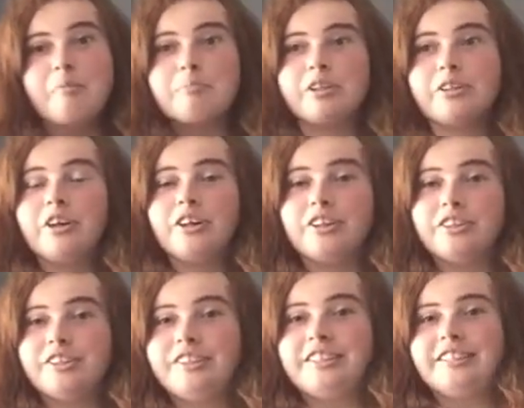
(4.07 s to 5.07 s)

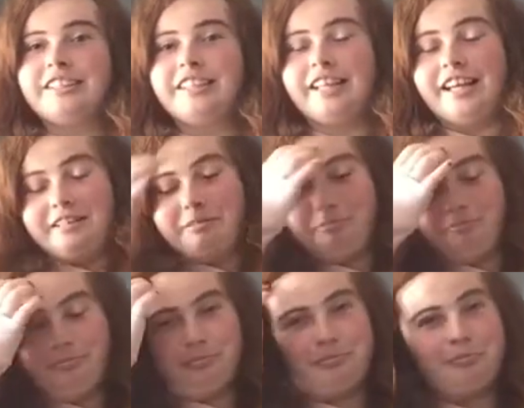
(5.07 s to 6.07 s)
because
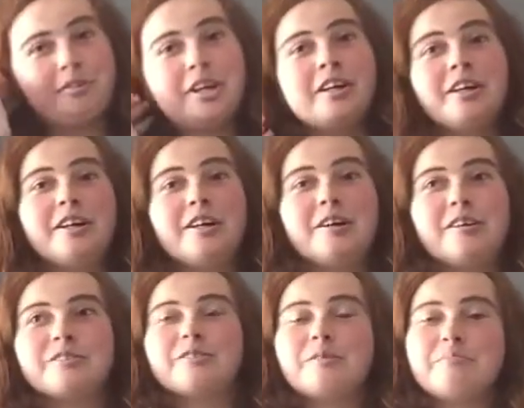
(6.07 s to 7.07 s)

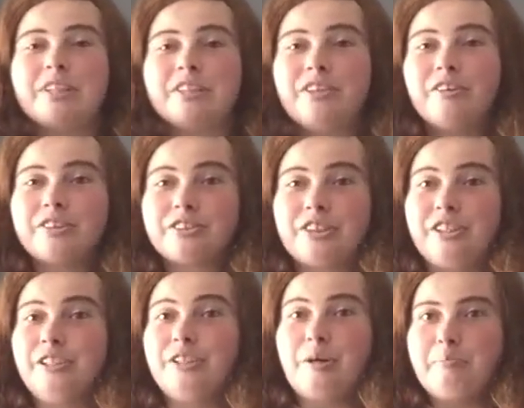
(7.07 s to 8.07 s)
well, my dog's got
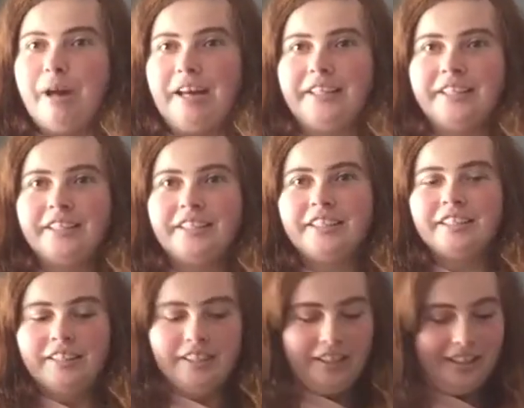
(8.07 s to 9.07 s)
a new bed
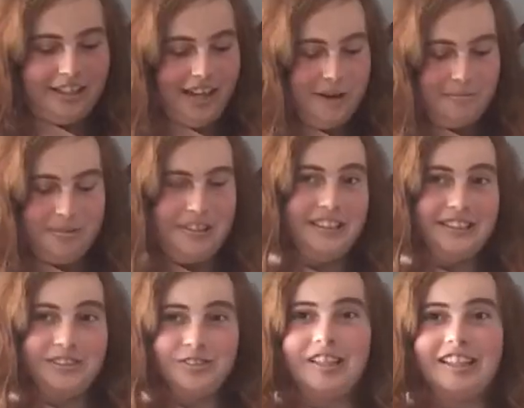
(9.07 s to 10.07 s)
and
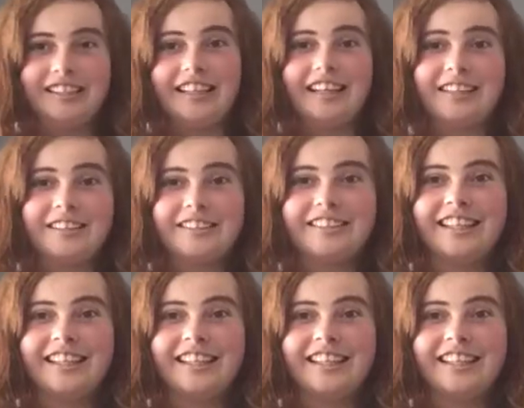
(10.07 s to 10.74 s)
it's right there,